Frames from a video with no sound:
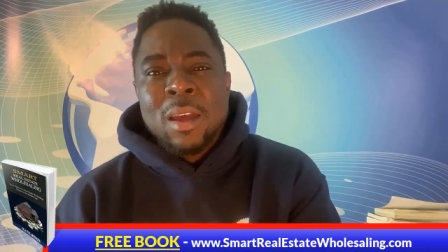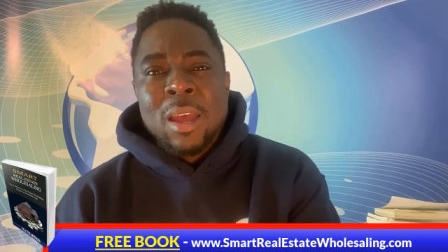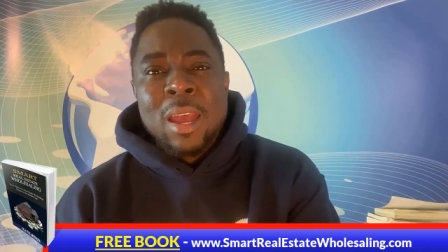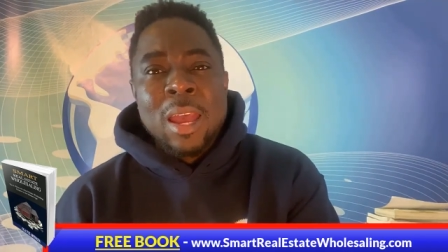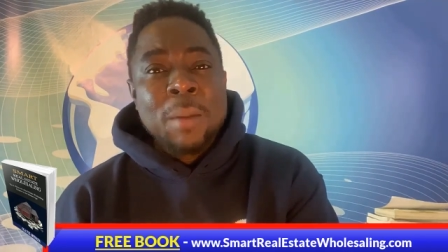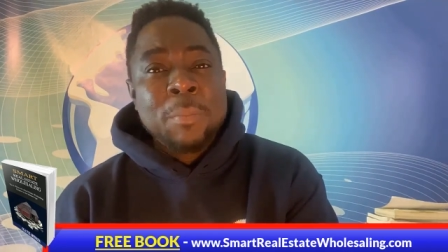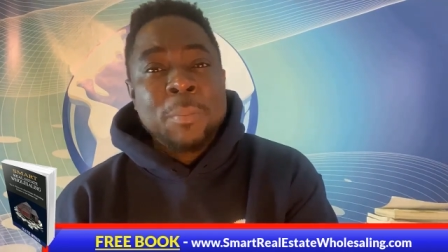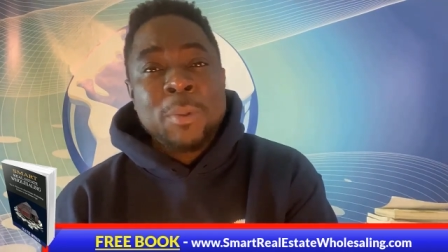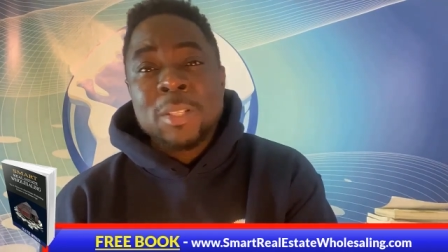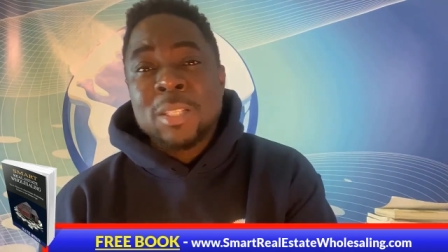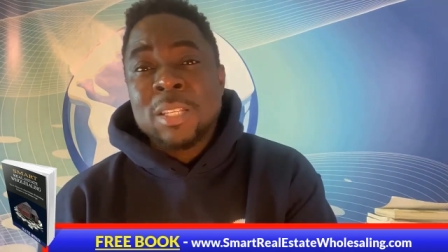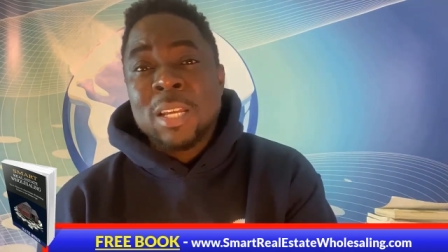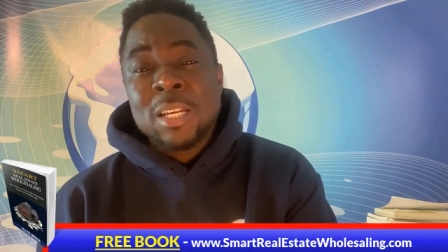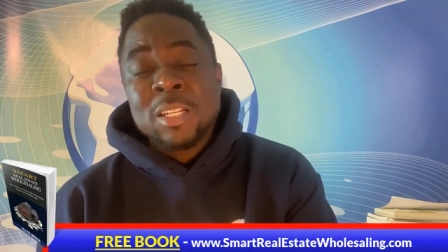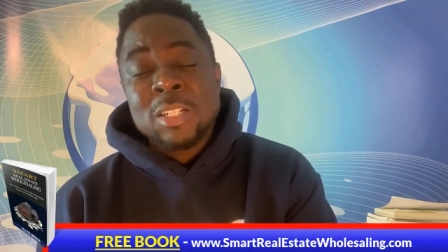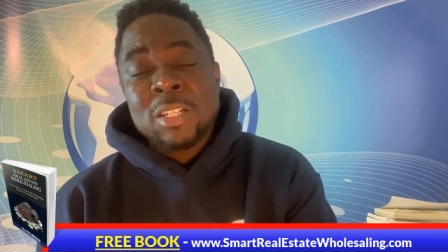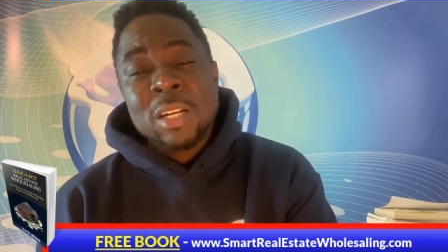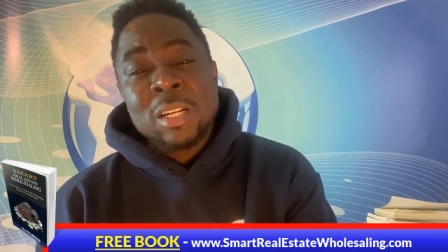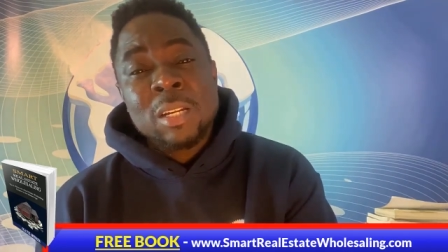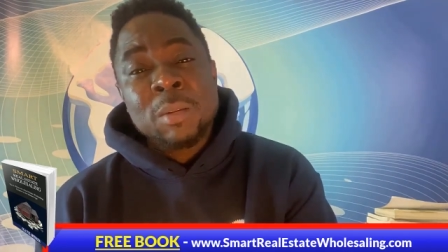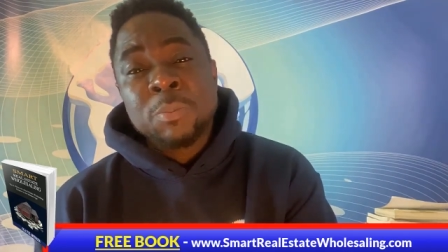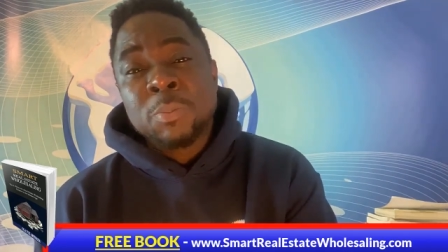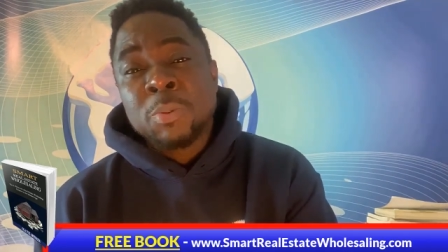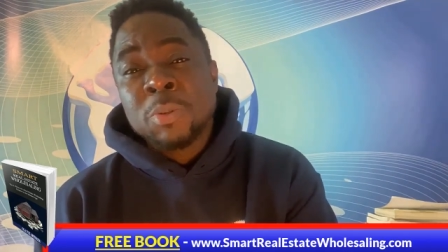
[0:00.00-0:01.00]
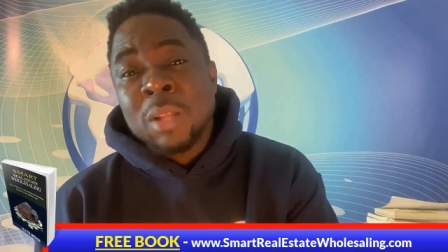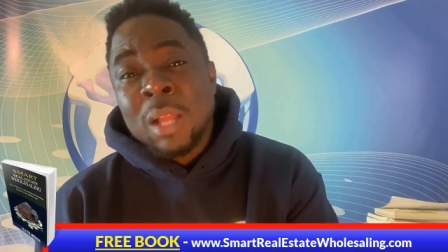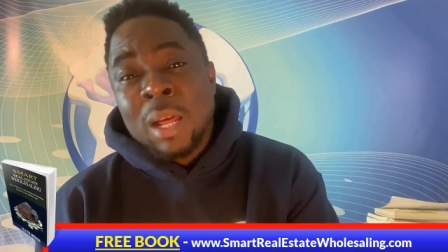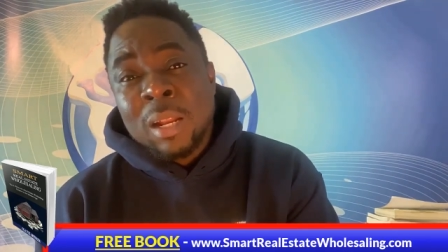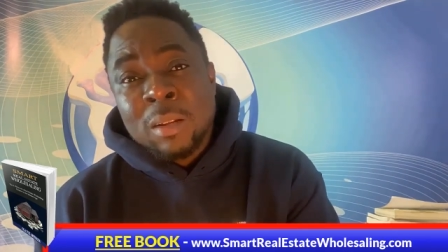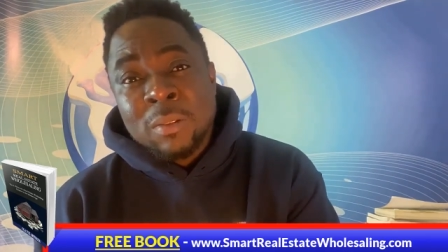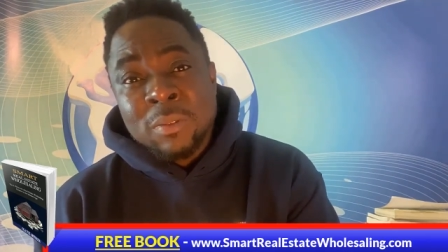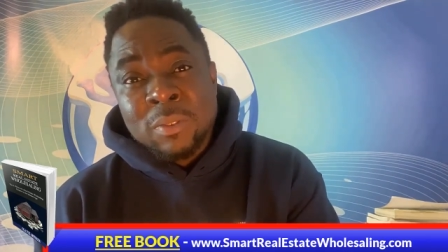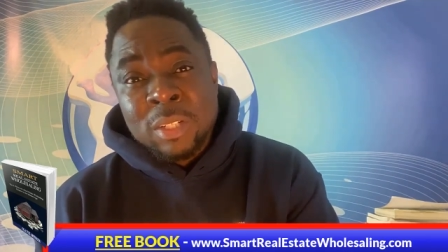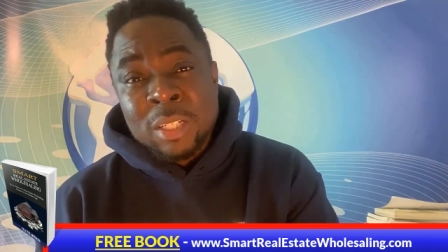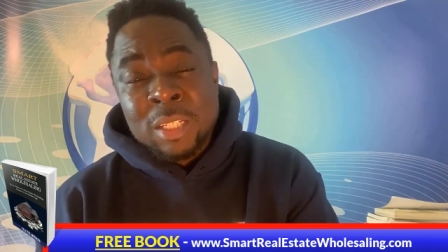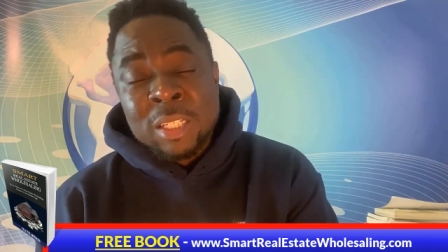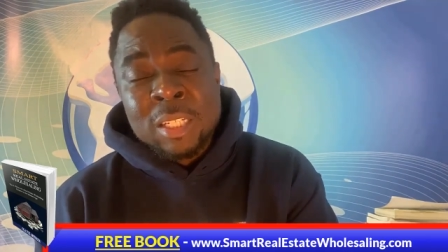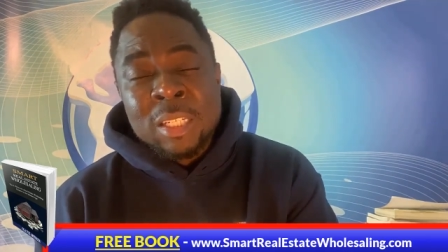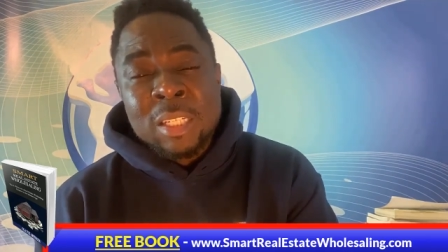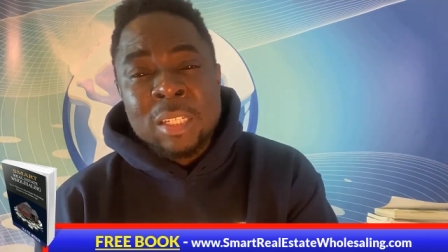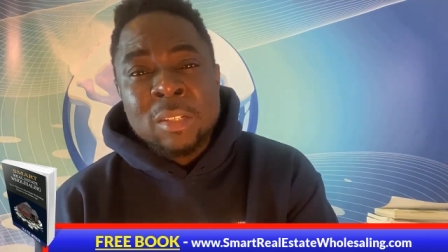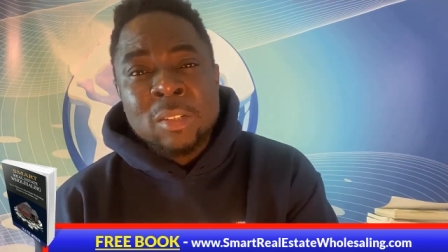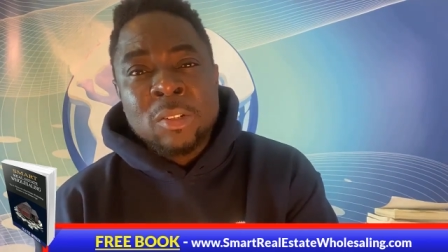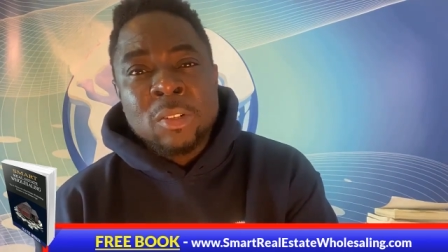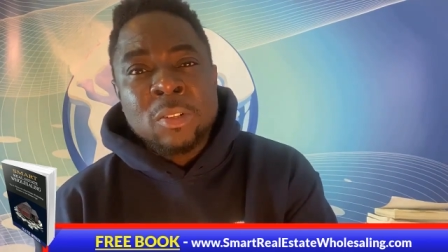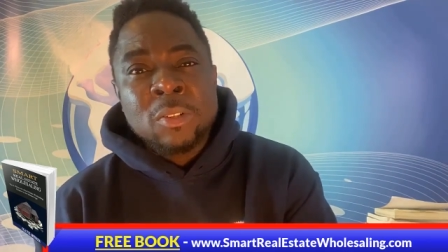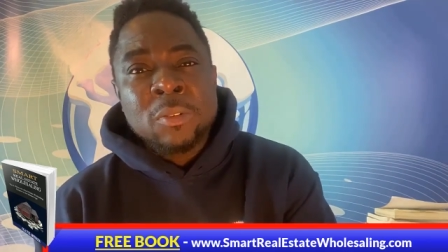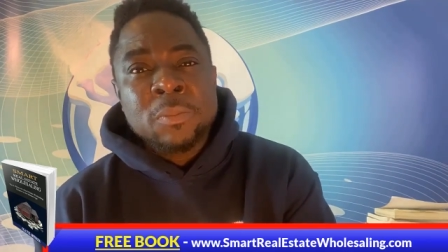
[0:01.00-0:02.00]
and potentially pull out of a
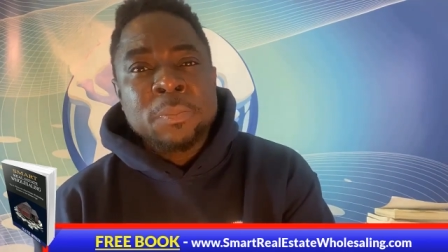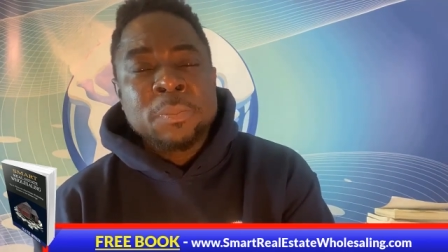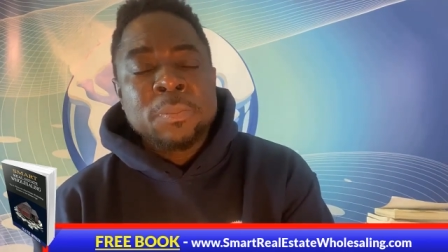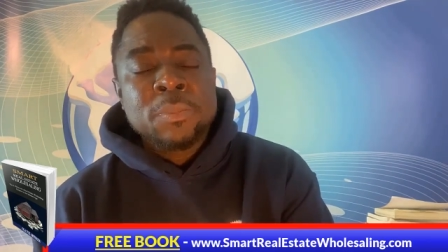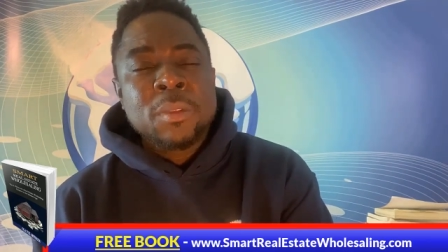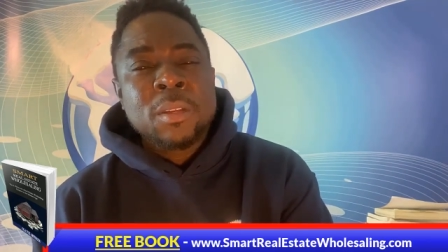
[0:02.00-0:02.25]
deal,